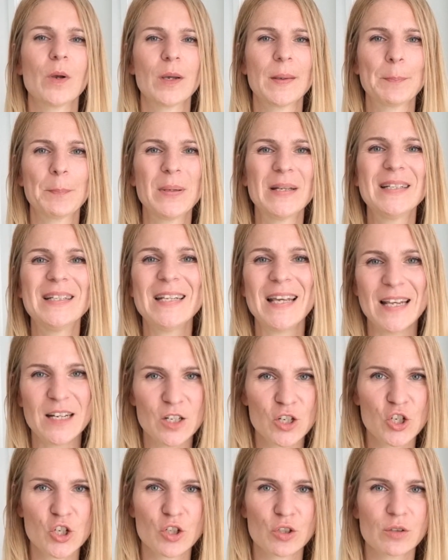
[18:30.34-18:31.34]

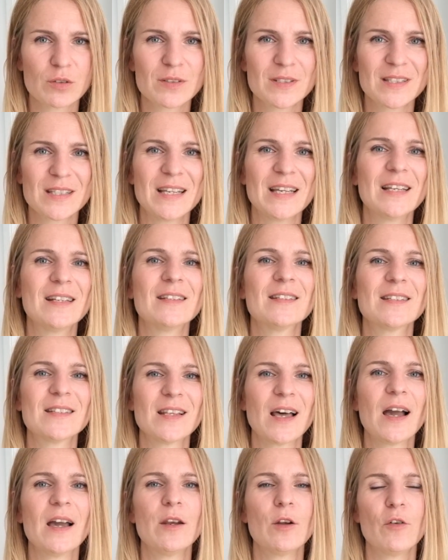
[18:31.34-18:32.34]
potentials
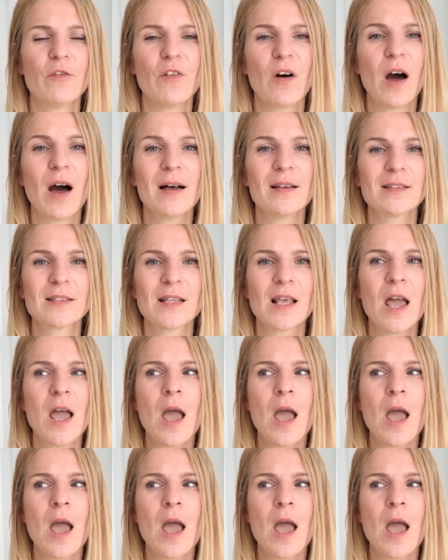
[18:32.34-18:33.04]
inside of us.